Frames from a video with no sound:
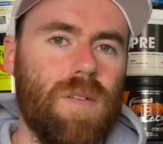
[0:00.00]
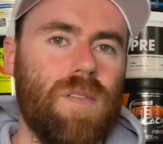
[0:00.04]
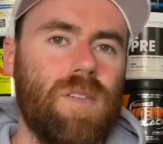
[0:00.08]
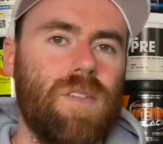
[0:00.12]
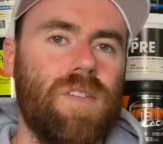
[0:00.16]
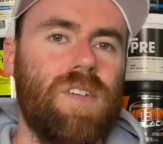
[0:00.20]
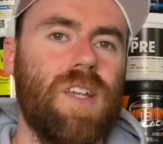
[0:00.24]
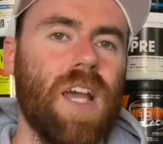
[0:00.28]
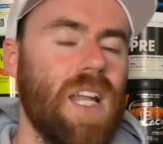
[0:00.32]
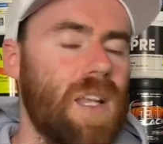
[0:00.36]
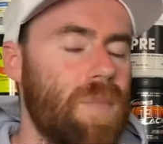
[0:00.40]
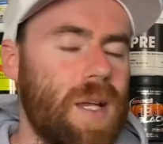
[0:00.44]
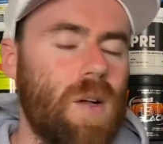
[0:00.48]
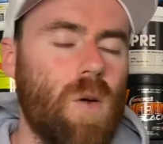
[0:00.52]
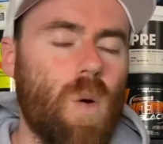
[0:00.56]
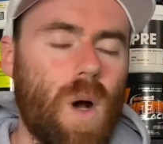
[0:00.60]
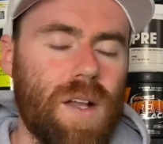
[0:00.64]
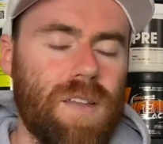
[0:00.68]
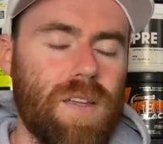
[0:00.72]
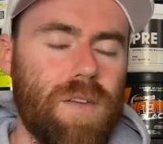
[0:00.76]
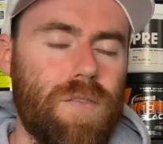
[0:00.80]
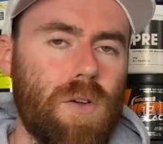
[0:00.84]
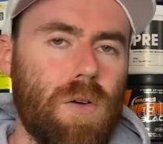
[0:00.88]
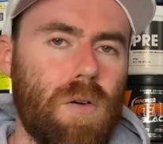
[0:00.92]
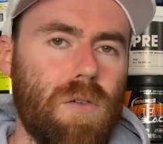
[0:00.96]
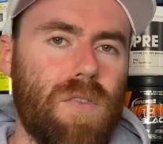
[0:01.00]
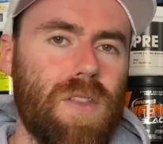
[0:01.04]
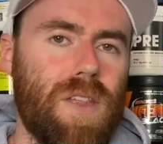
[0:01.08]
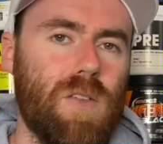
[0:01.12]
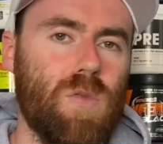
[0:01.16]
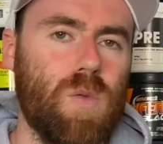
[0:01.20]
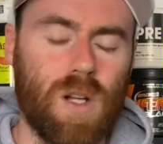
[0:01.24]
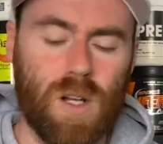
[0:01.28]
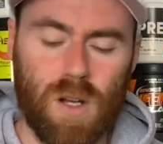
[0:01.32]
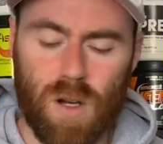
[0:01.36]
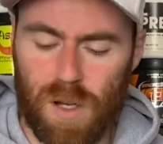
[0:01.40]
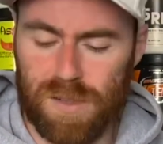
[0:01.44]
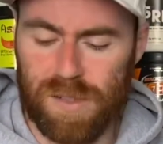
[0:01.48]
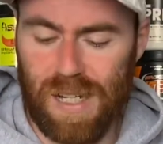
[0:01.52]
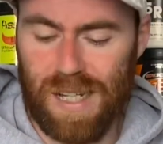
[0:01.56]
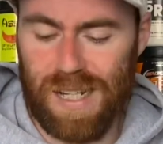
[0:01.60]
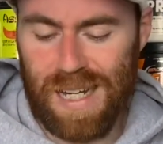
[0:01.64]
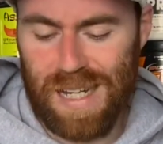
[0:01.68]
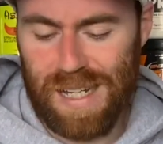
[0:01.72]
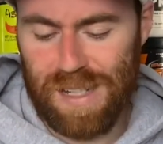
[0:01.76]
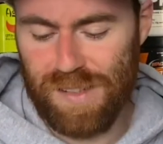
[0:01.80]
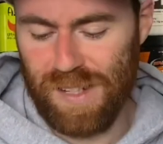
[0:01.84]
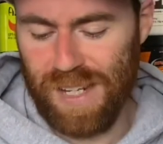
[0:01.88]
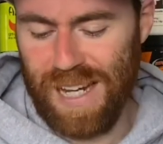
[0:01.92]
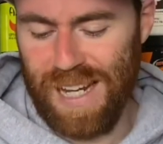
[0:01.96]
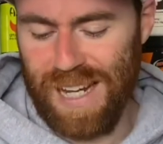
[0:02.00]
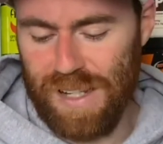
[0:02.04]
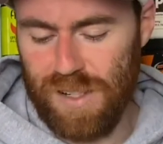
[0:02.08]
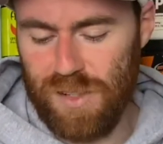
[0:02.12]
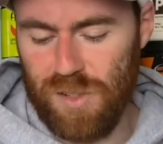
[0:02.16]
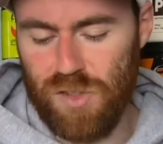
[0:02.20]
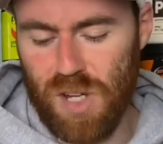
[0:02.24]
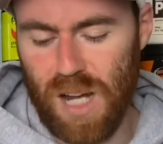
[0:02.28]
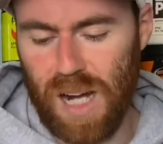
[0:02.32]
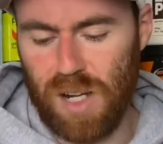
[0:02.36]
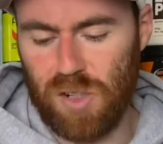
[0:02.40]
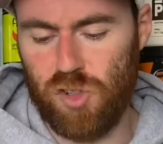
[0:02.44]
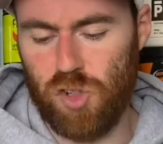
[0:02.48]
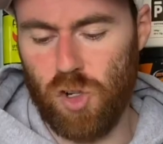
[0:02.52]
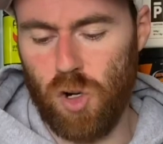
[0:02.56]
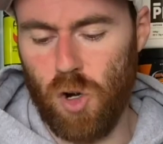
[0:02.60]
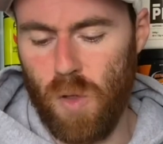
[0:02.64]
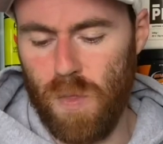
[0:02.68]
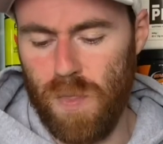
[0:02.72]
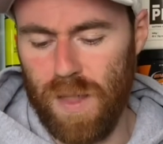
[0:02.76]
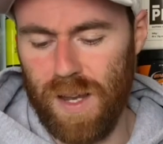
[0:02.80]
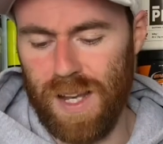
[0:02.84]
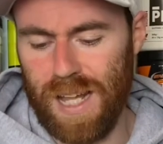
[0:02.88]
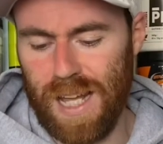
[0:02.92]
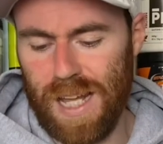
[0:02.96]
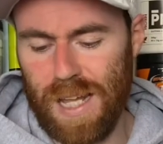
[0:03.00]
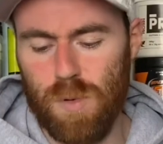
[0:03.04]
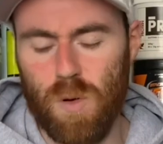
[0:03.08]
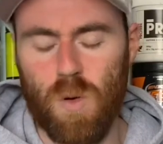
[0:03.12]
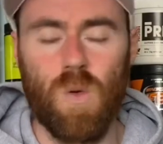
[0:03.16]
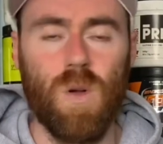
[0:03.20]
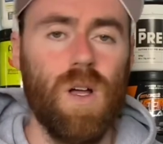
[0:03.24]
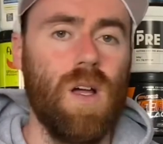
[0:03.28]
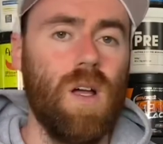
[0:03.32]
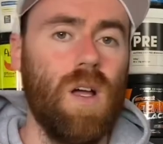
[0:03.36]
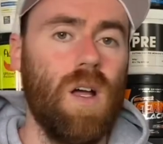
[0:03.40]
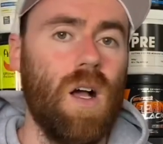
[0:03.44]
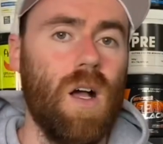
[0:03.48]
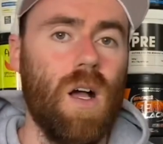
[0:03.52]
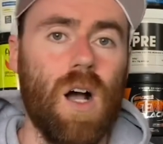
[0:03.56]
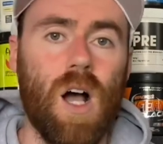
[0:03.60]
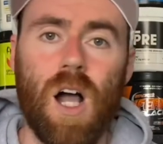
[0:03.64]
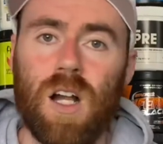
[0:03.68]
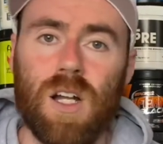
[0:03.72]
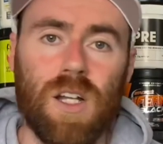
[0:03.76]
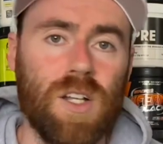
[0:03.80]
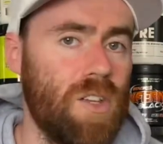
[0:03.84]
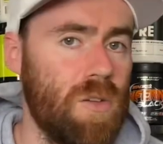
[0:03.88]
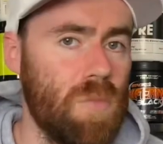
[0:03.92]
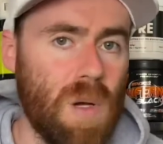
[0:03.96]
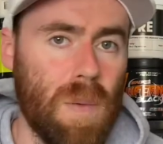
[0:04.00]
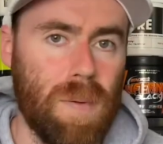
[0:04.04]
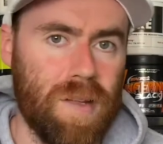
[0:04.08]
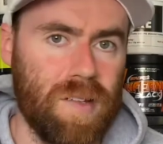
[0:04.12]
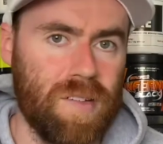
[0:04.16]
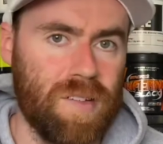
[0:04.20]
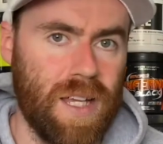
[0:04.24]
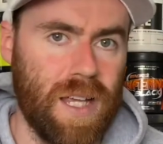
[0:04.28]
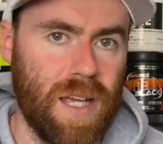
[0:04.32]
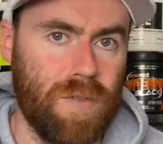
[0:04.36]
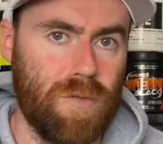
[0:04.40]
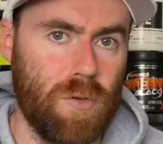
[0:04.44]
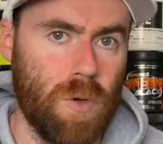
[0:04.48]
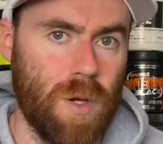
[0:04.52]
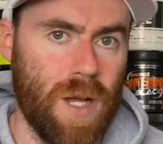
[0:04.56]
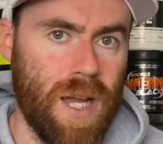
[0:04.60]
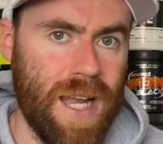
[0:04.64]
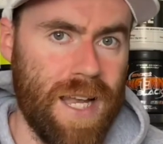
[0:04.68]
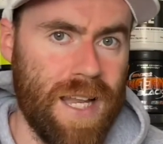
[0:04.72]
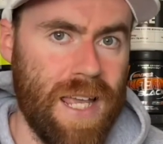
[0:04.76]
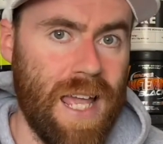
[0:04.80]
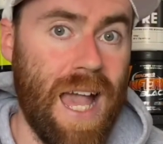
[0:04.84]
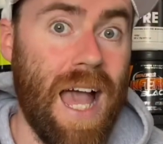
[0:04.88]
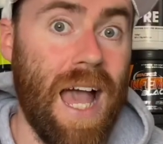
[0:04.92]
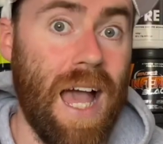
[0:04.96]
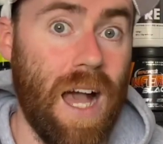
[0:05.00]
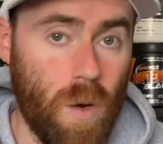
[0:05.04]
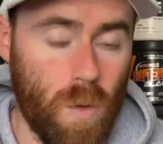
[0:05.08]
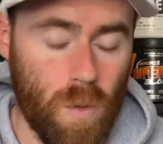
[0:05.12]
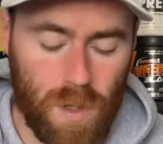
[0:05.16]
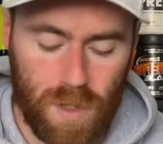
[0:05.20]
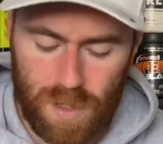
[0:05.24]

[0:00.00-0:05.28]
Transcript: Going to be quite difficult for this one, guys. It is in Dutch on the label. I'm going to do my best to get through it anyhow.